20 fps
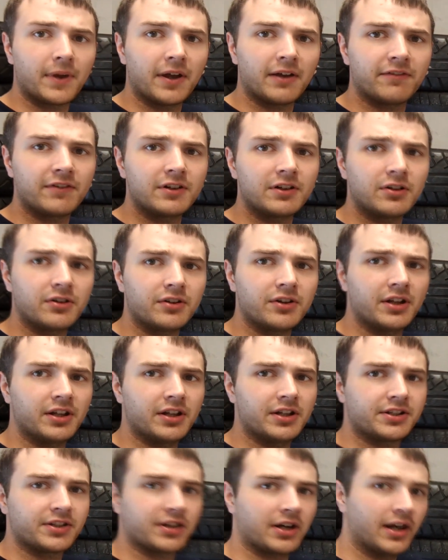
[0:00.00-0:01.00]
I feel
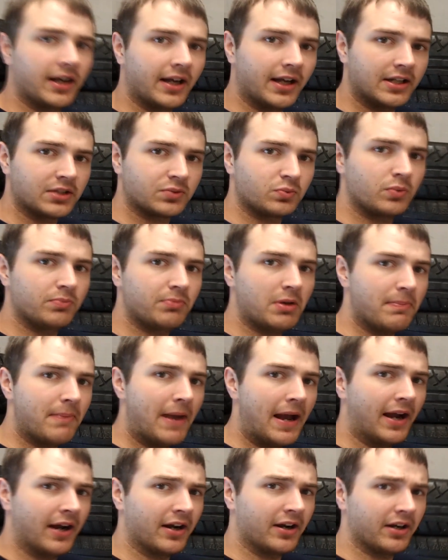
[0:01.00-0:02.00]
that the Tri-Ace would be
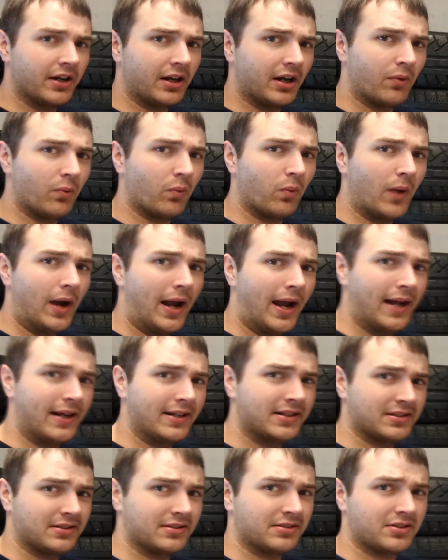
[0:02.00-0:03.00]
better in a
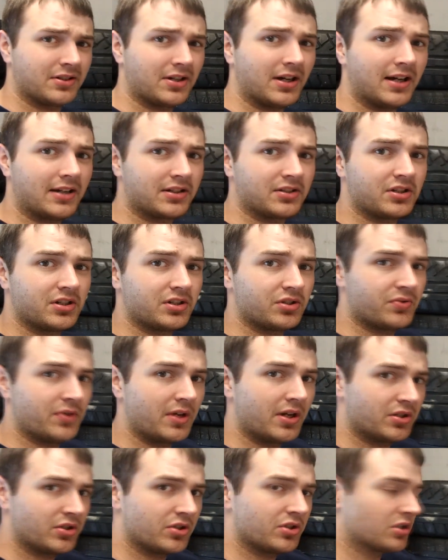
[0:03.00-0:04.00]
wet track
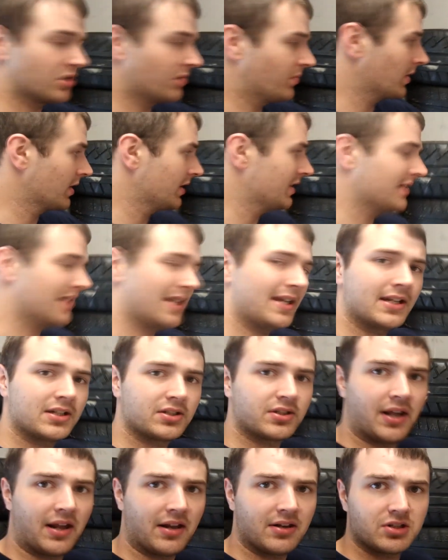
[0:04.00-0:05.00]
situation. So we're going to
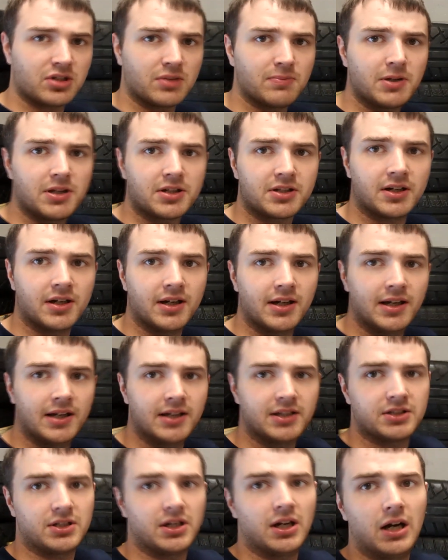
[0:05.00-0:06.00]
take some of the
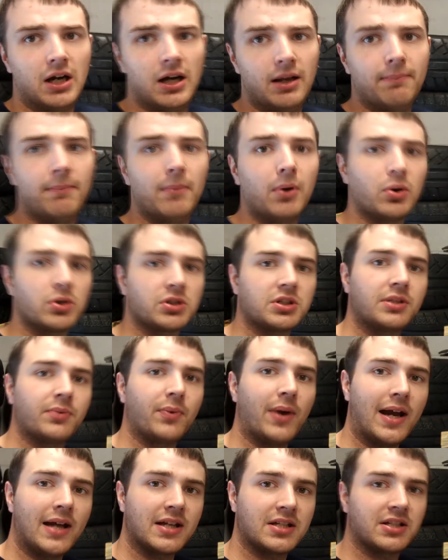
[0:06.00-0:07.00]
Tri-Ace and mostly
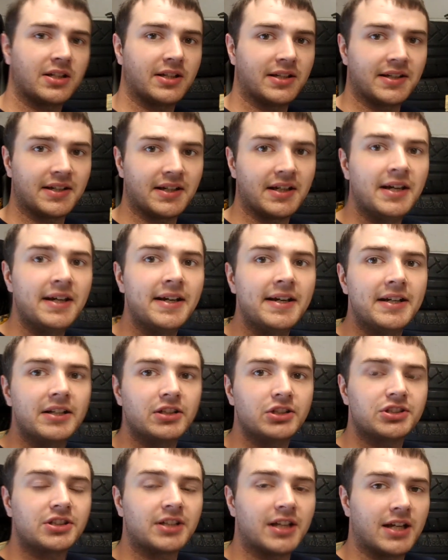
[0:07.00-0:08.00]
Westlake,
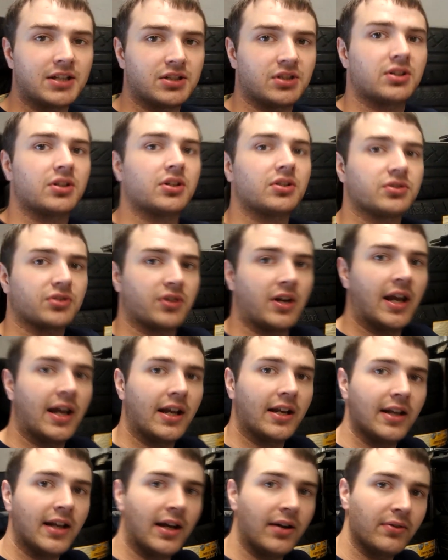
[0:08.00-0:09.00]
just in case it does
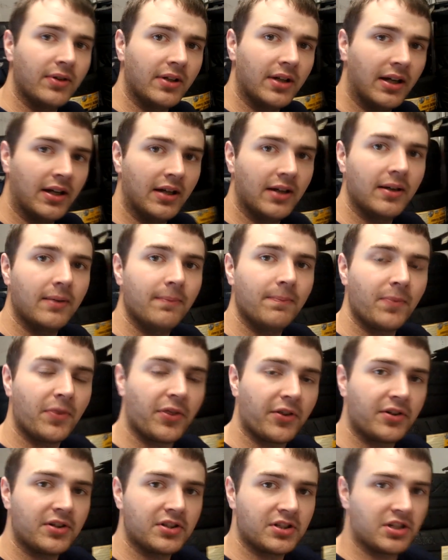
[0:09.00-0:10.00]
rain down at
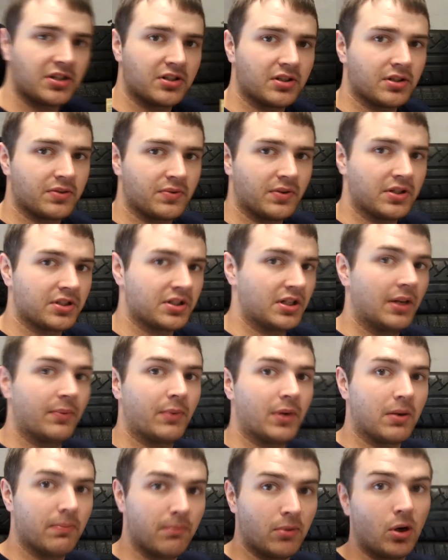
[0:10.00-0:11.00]
Three Sisters with us, and
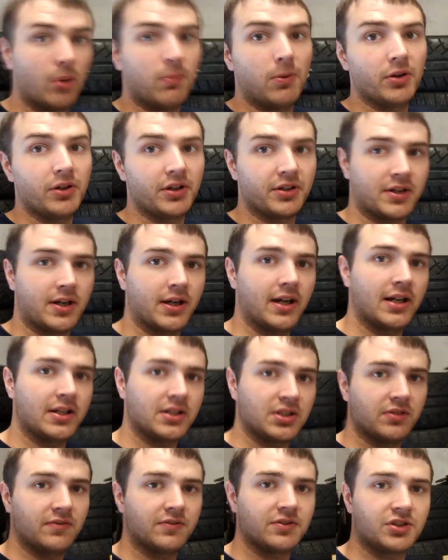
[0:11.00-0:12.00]
then we can pop on the
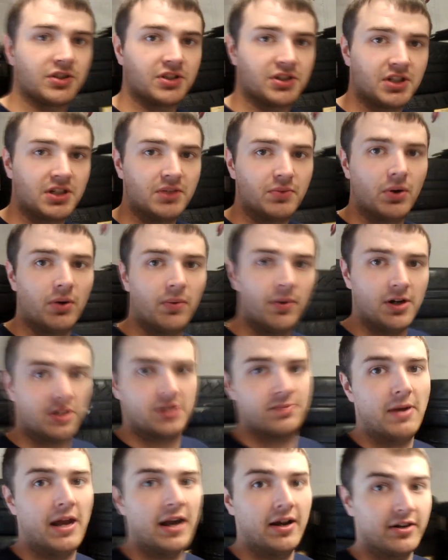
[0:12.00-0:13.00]
Tri-Ace and obviously see what
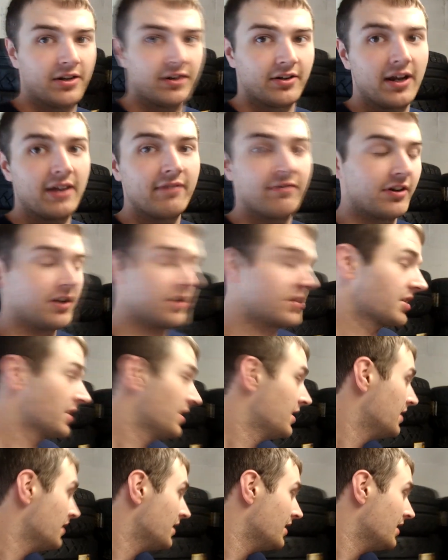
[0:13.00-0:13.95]
works better in the rain for us.